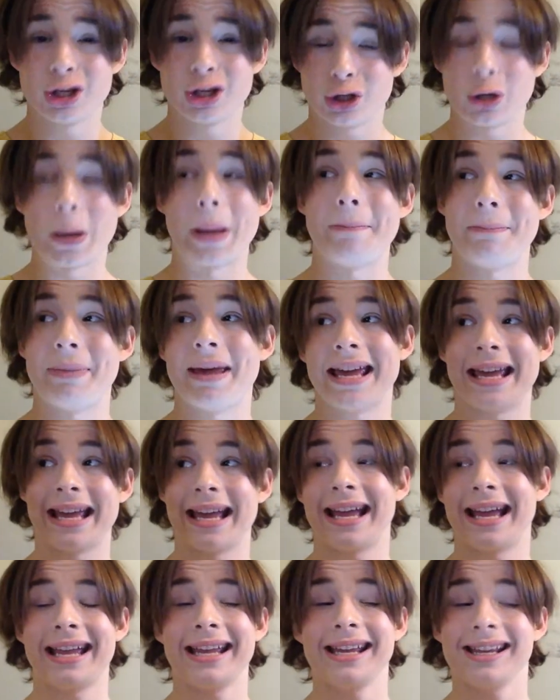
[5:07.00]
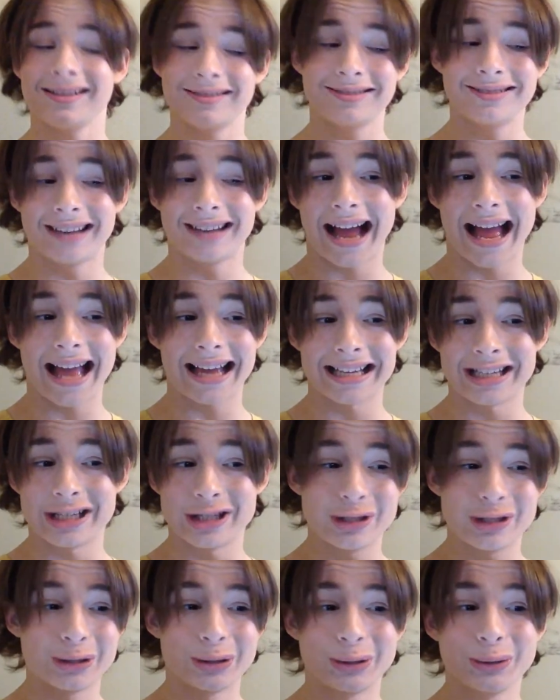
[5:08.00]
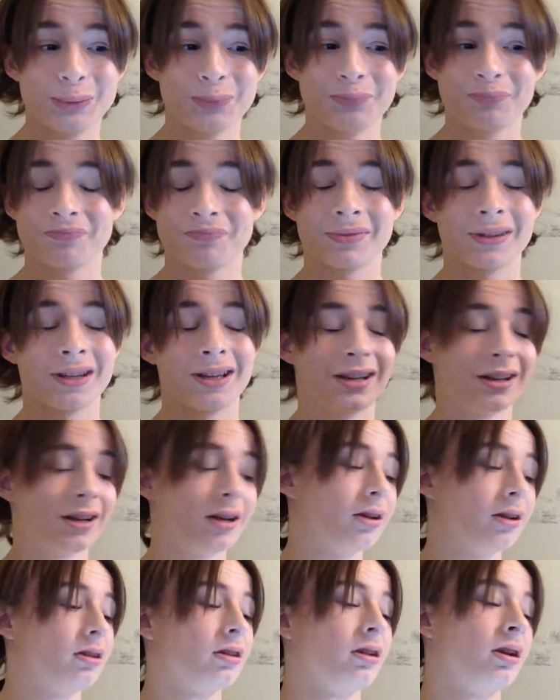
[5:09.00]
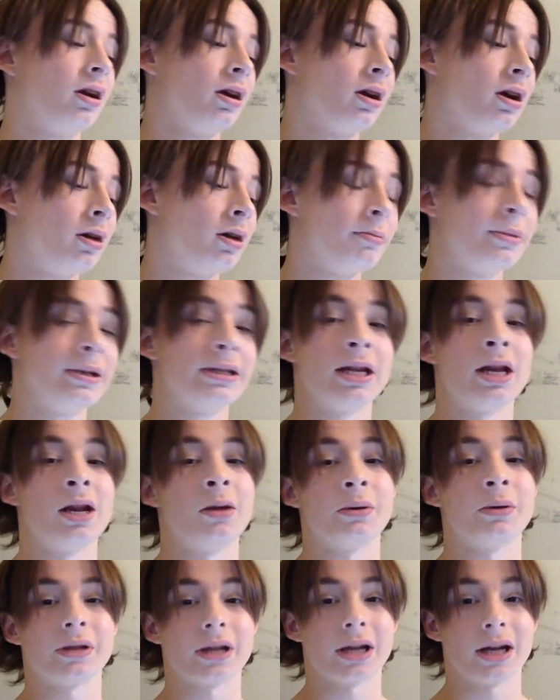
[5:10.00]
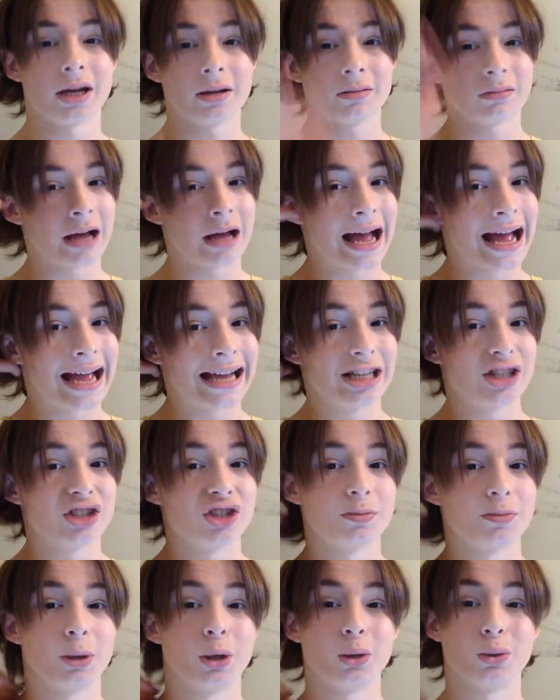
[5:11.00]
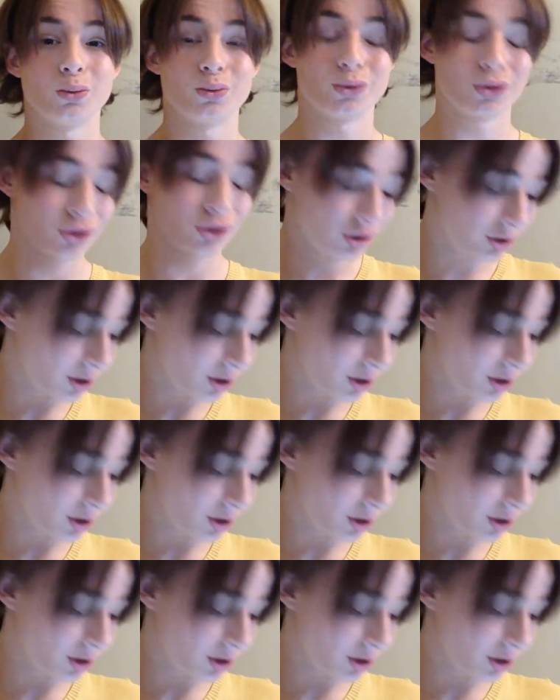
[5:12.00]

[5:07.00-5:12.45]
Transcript: doing PE, like, in school. No, I can't be dealing with that. I hate sports.